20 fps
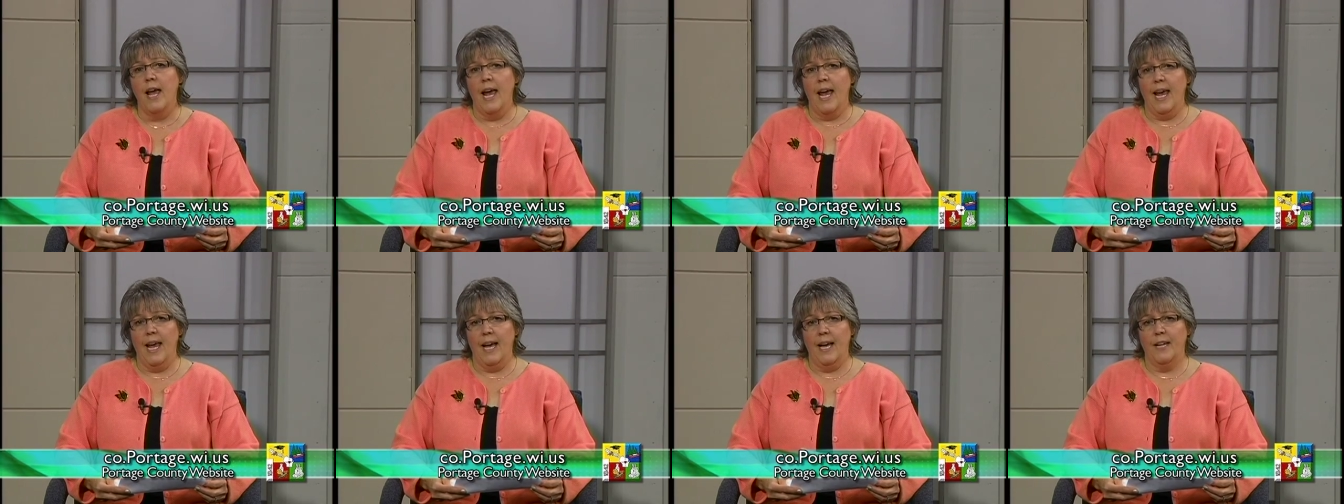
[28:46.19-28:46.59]

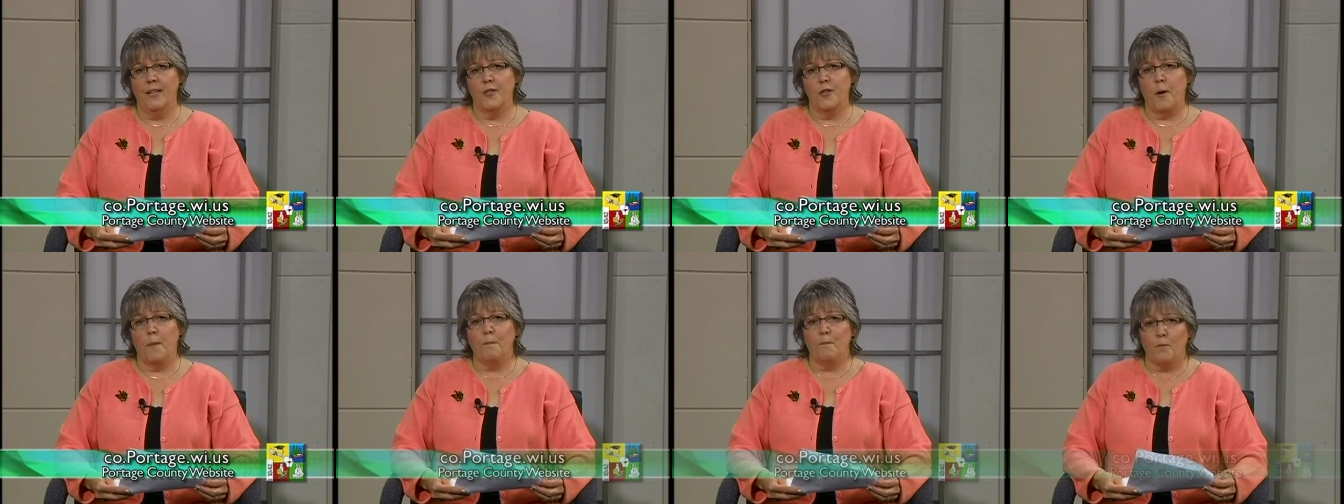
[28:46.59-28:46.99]

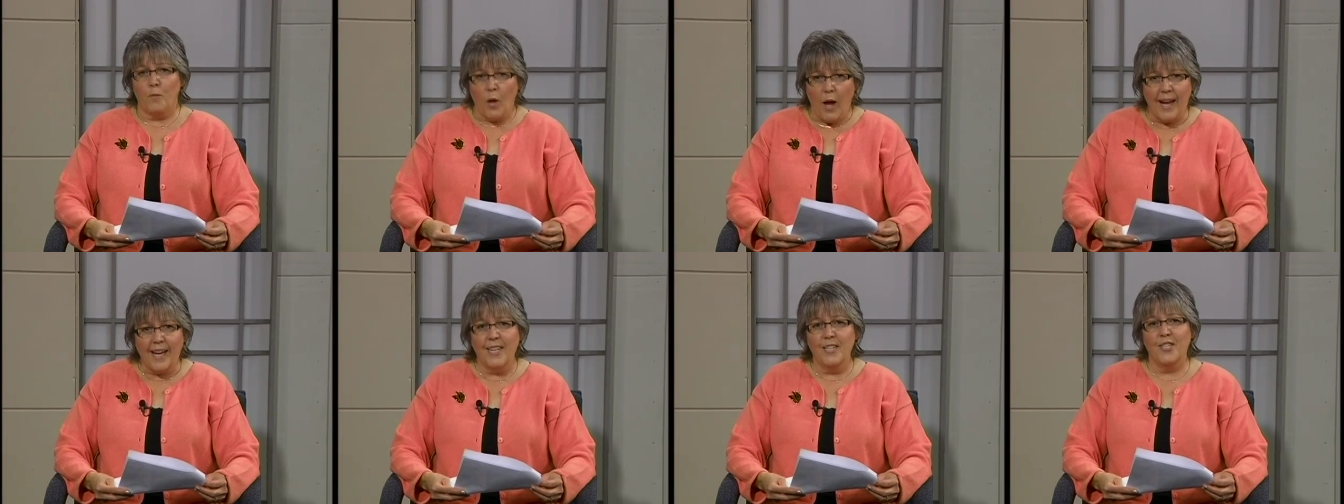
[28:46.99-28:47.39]
And
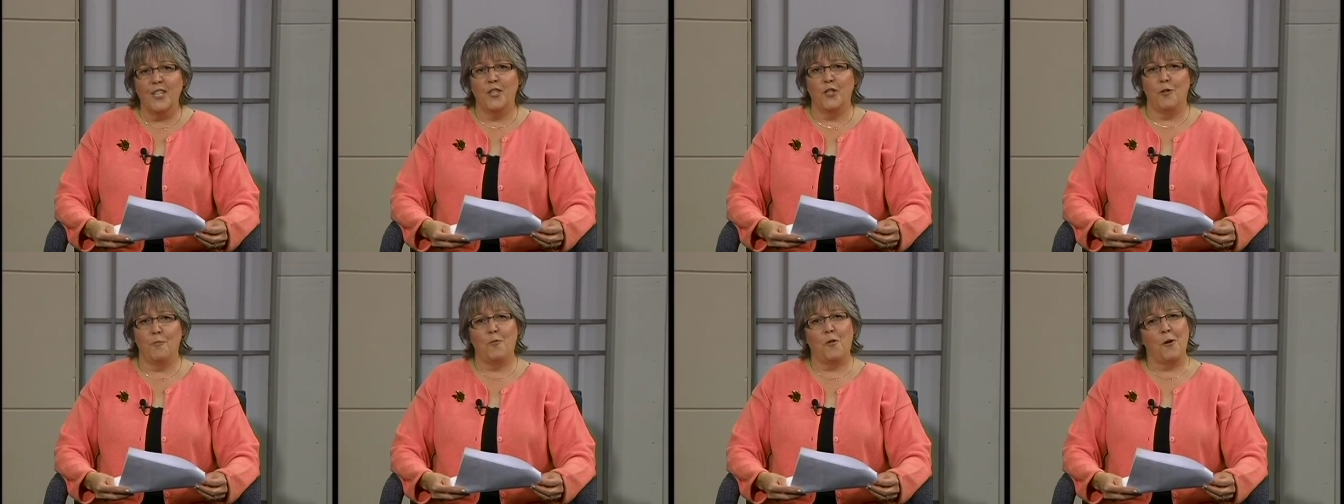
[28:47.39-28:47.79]
I can
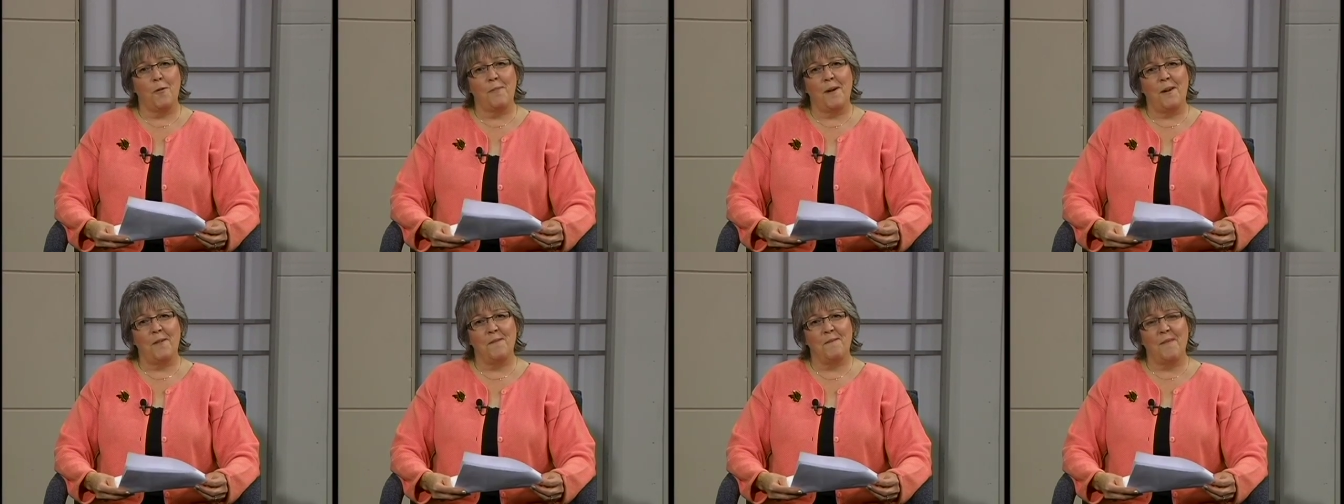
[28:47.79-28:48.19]
teach you more
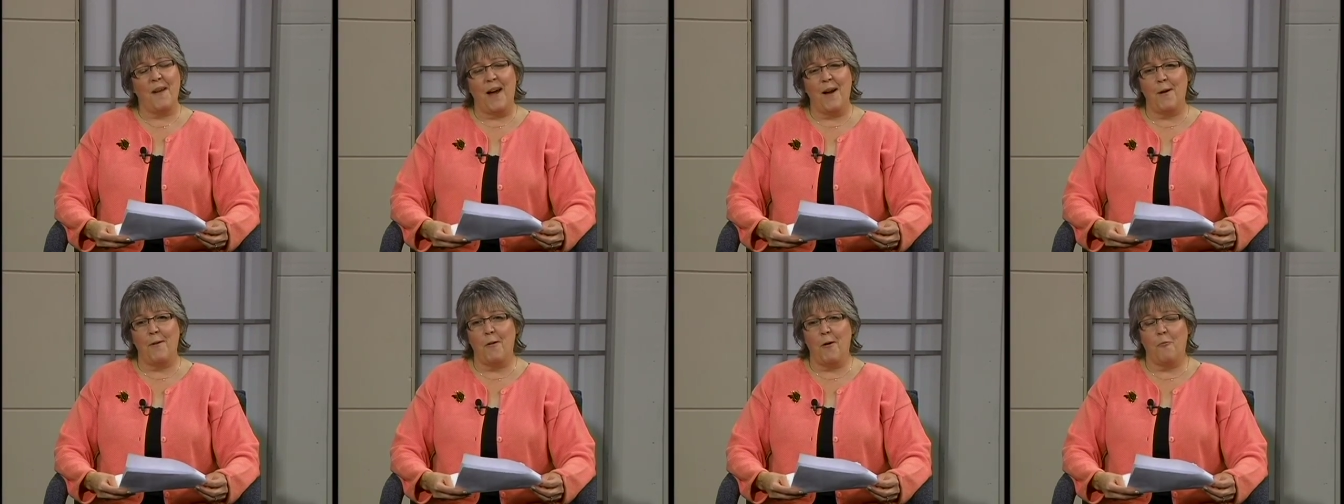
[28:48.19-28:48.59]
about
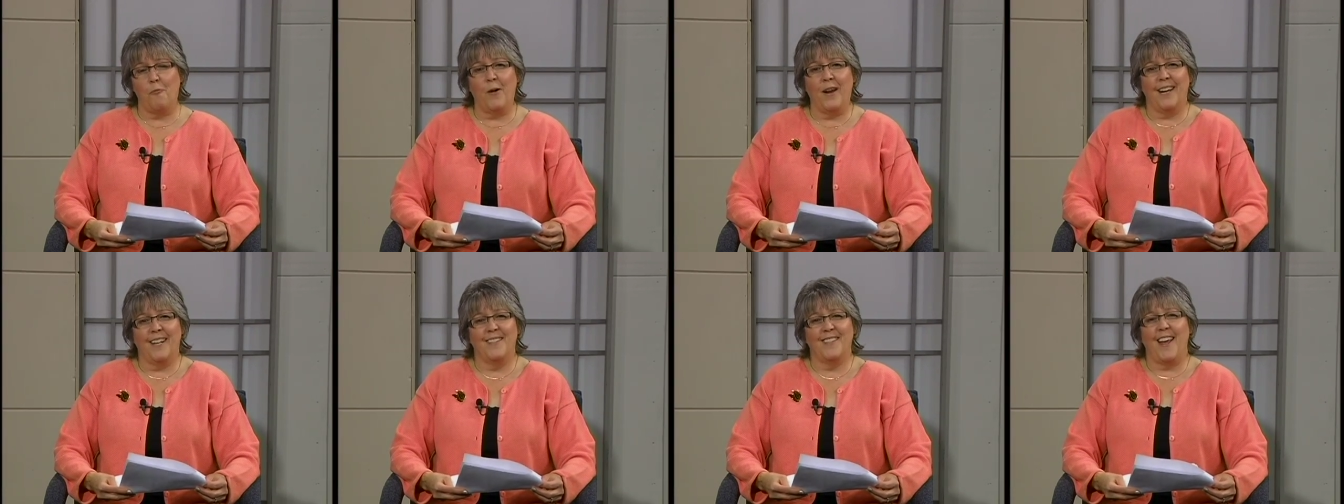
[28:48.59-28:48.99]

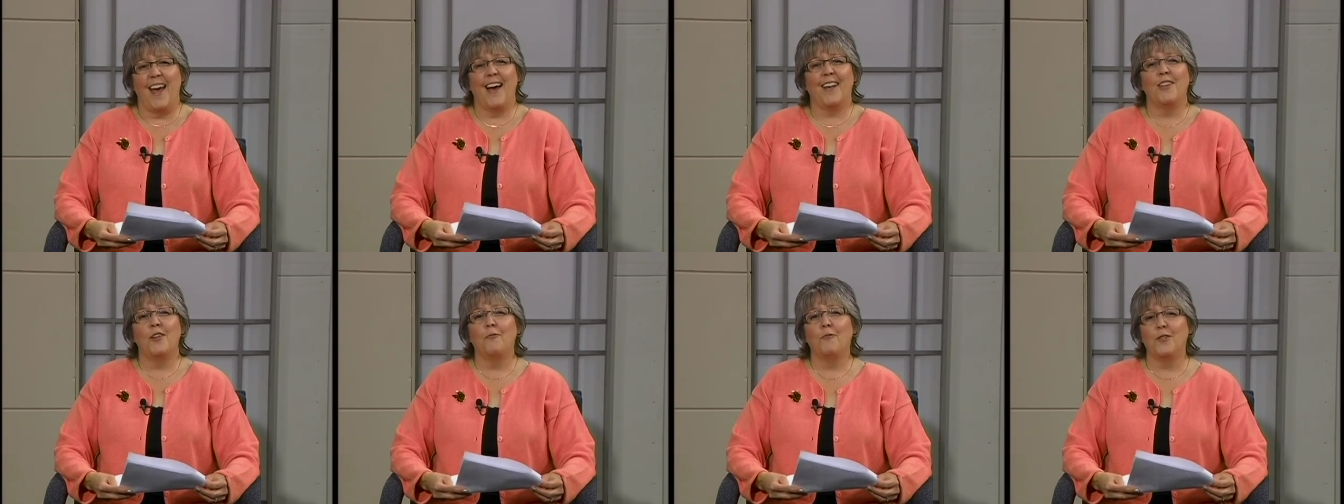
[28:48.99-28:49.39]
what
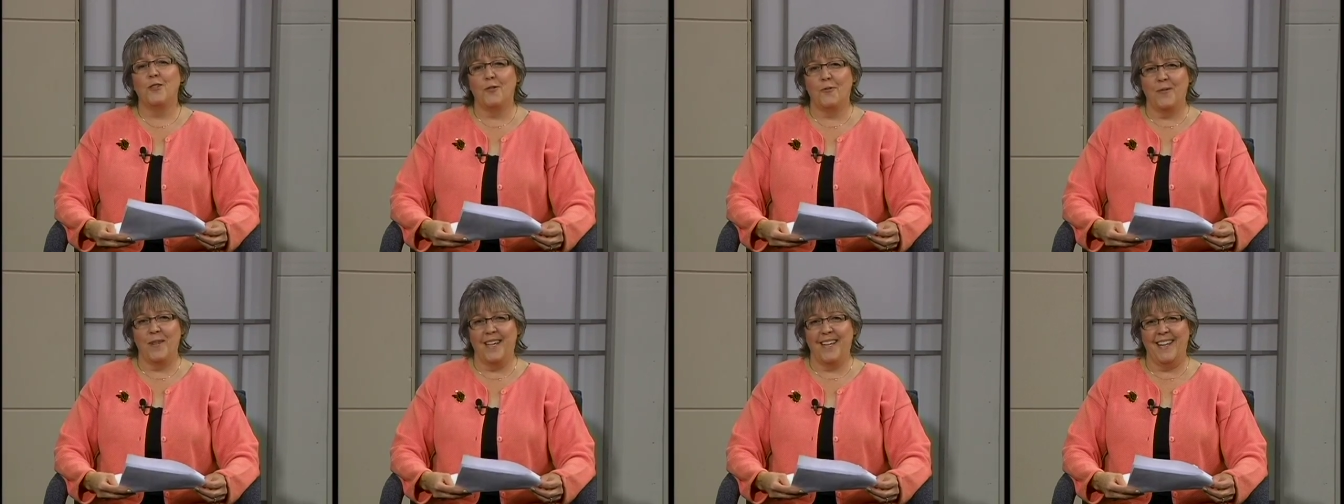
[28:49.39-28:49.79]
exactly we're
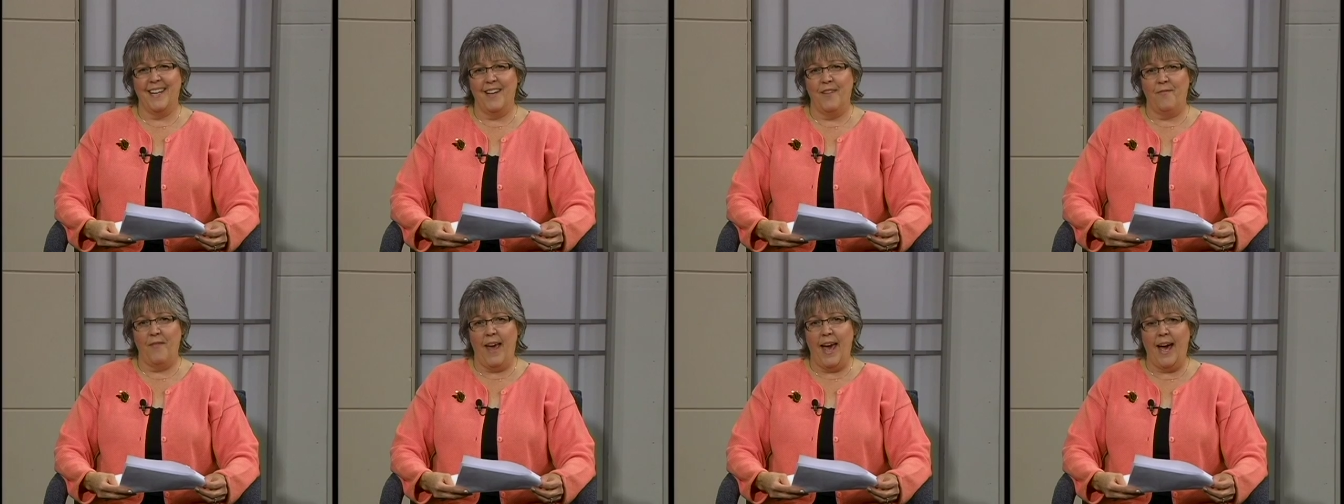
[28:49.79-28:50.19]
doing
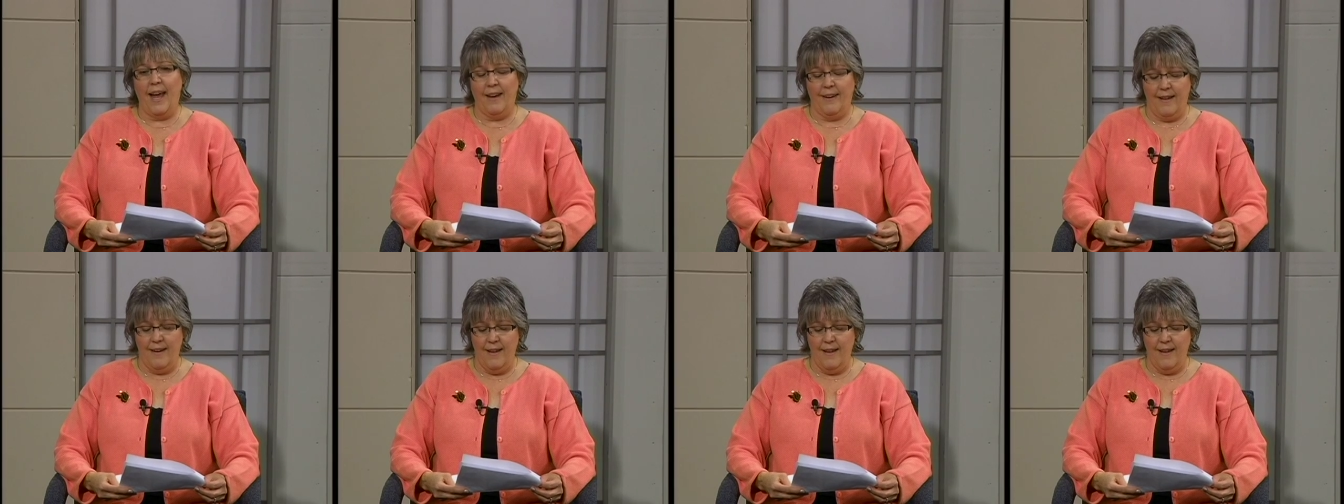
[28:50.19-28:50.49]
in that